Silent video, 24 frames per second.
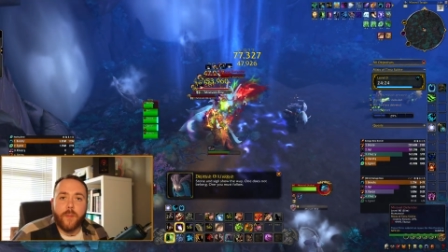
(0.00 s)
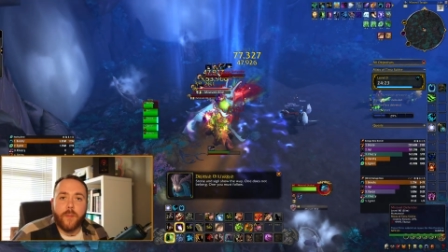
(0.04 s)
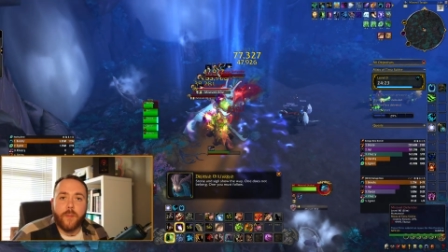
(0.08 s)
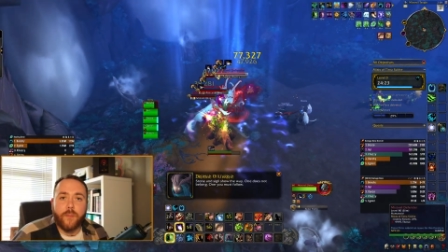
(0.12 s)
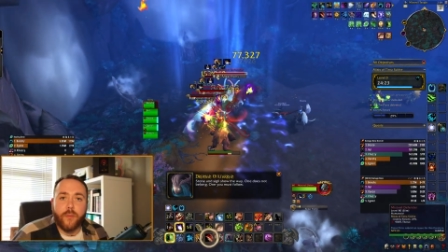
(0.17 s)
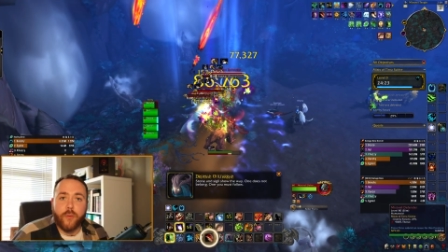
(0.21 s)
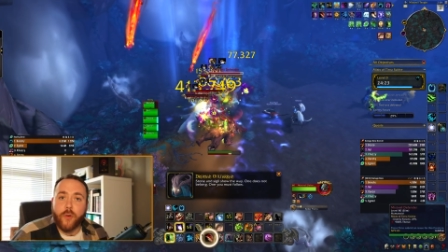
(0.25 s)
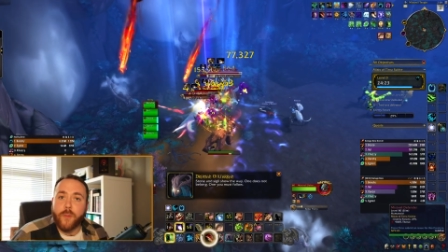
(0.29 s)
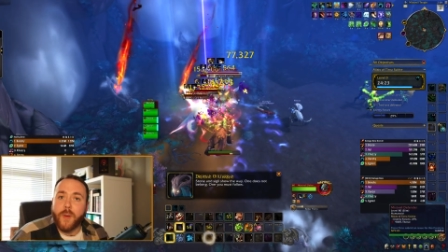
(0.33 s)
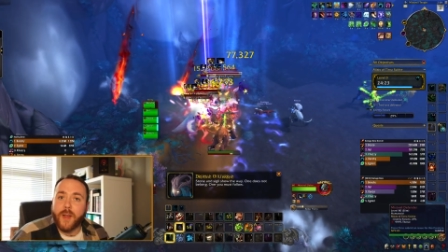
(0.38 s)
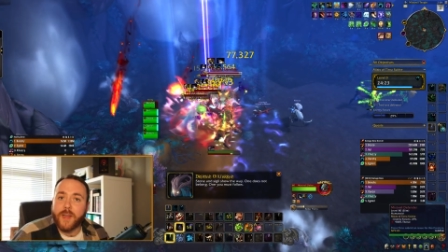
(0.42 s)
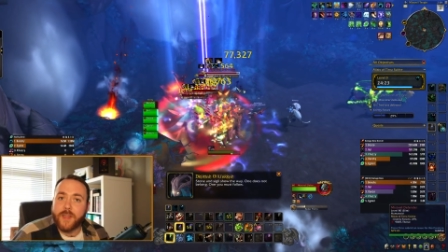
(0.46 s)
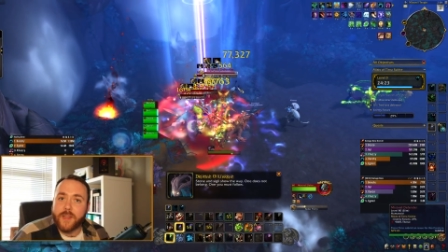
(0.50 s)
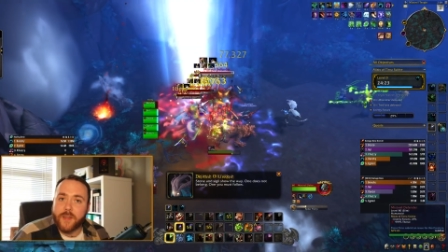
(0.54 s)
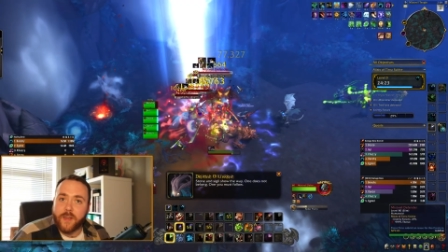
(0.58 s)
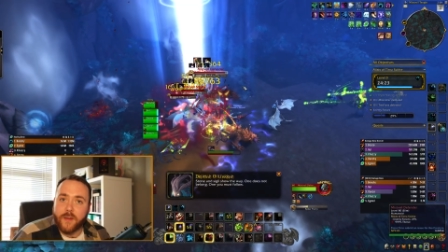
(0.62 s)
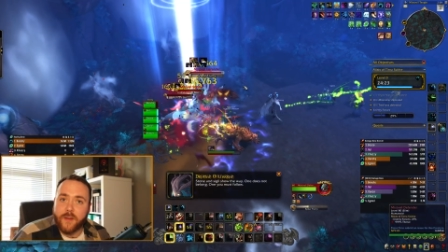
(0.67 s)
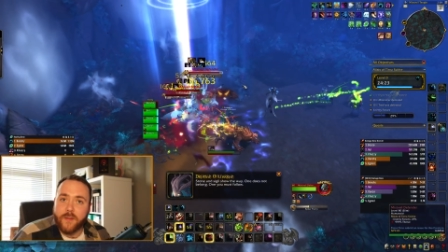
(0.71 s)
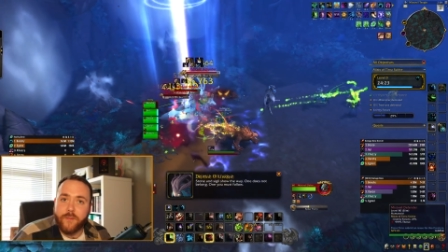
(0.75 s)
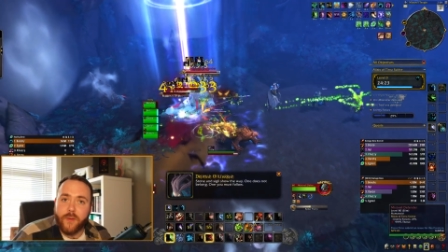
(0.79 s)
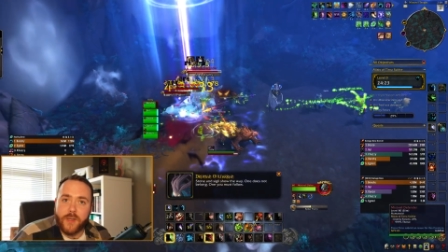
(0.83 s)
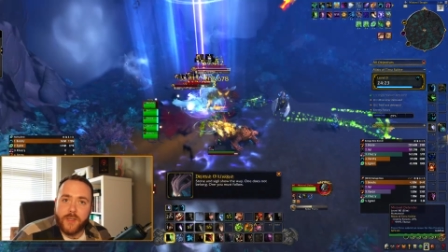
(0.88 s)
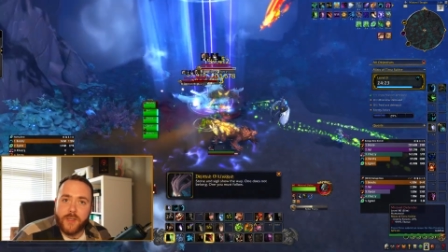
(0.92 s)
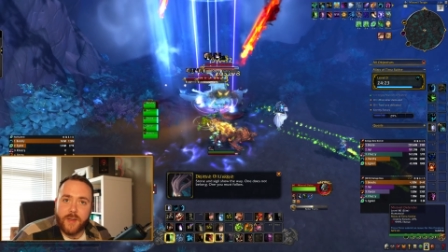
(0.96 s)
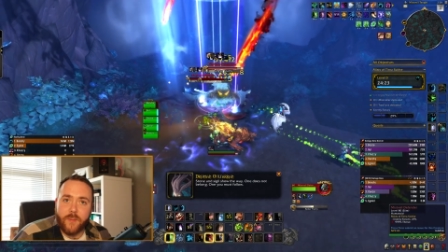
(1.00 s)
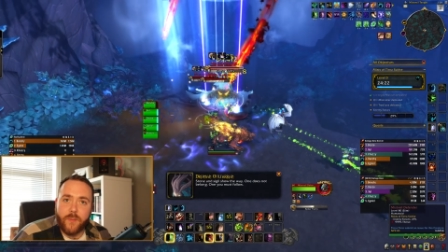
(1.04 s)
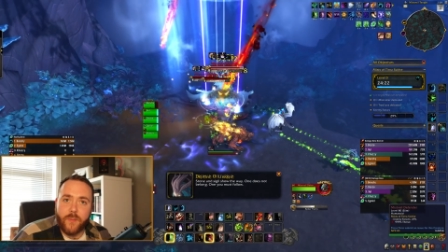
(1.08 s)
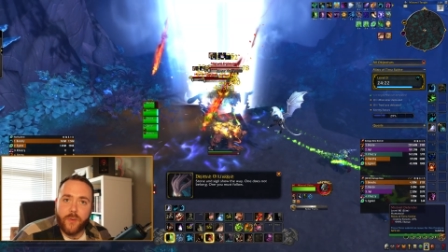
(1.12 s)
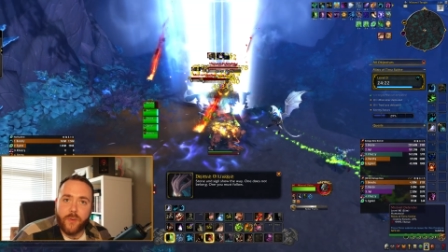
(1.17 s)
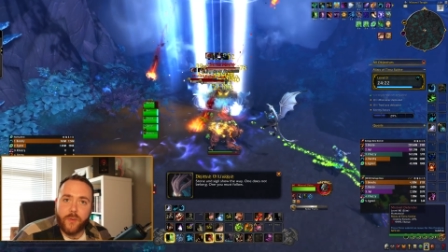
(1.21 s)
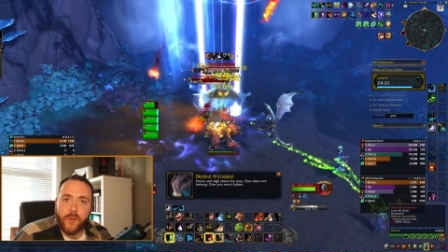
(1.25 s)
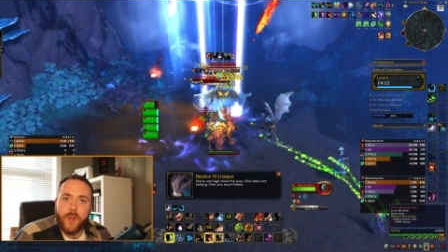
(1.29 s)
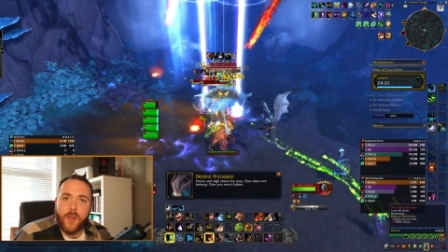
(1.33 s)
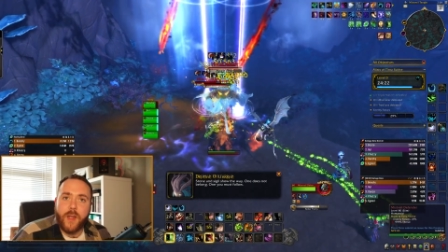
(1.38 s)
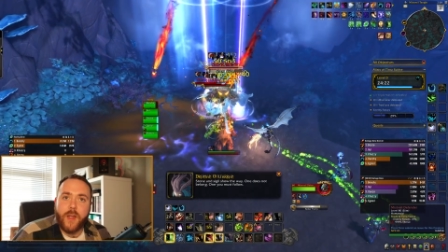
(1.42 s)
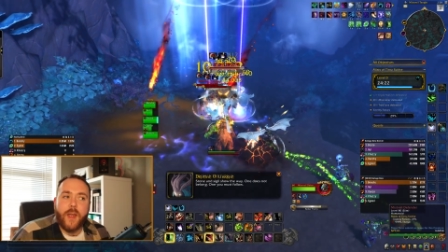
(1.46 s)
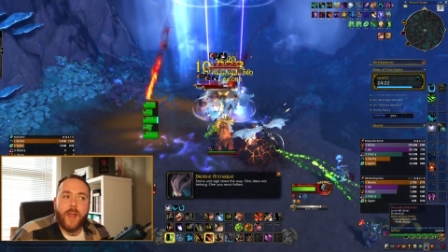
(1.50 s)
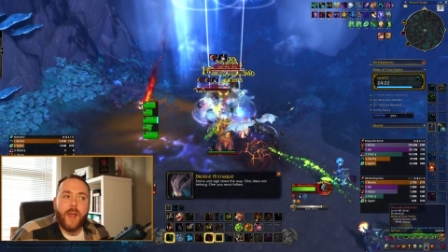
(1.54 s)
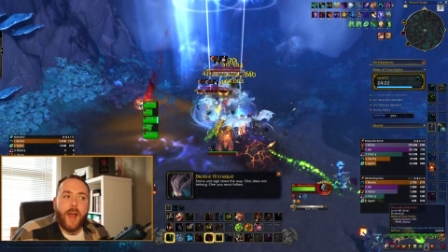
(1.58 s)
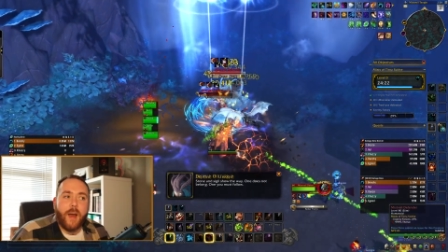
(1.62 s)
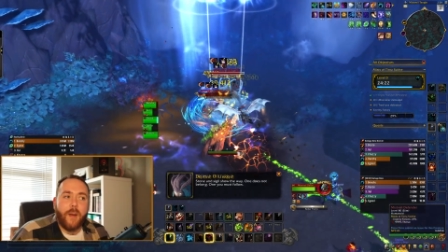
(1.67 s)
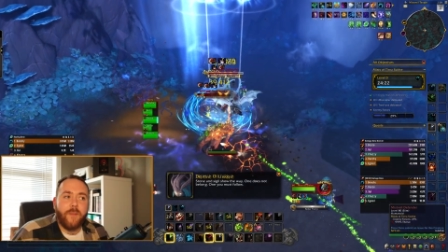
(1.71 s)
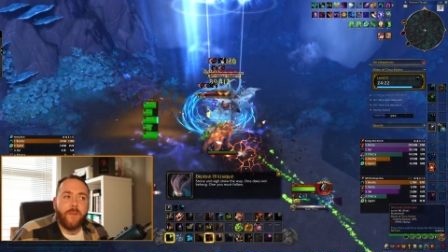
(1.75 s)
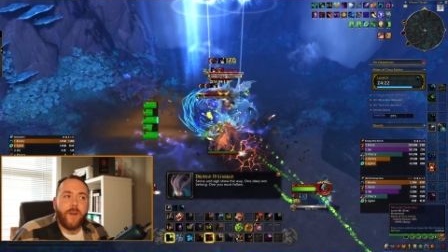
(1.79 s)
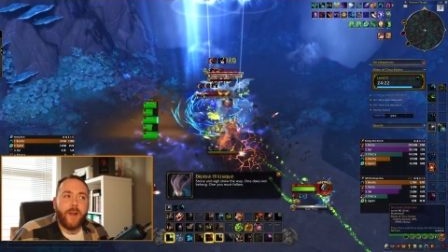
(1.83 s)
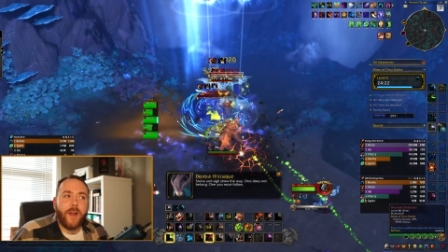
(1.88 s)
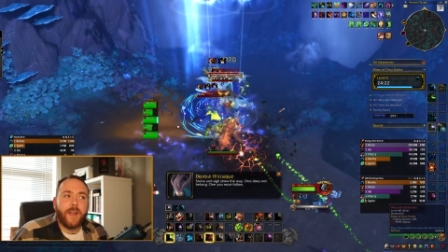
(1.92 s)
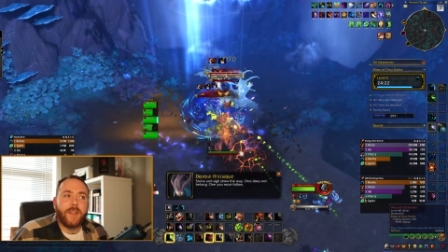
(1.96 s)
Brewmaster for example.
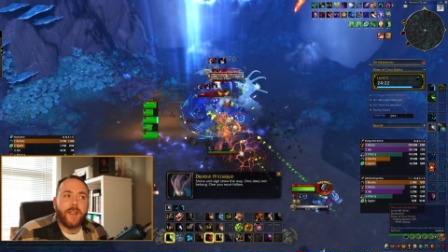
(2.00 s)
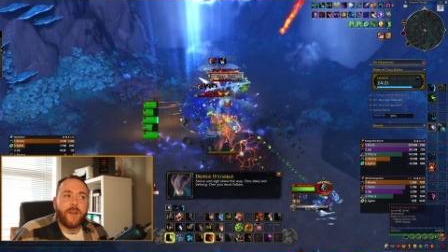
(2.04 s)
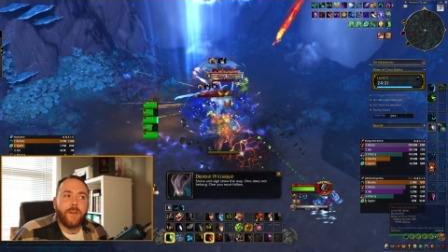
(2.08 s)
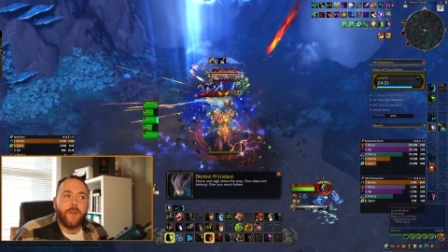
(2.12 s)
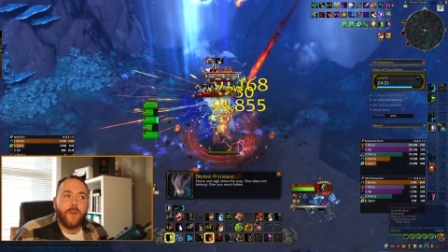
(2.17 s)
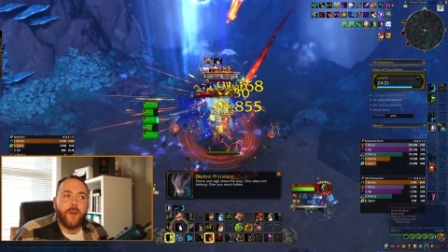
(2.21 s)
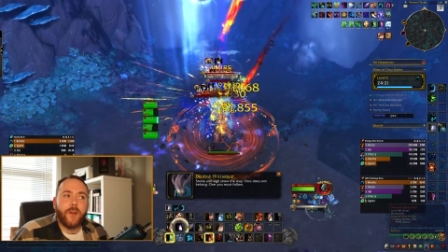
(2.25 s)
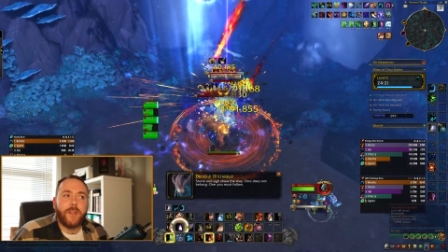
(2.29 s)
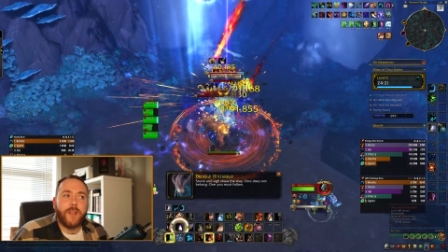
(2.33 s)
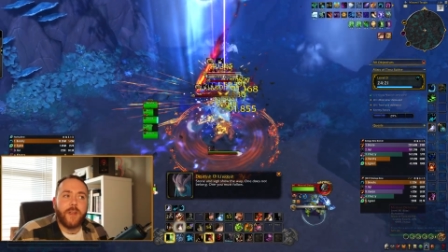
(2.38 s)
I'm finding it very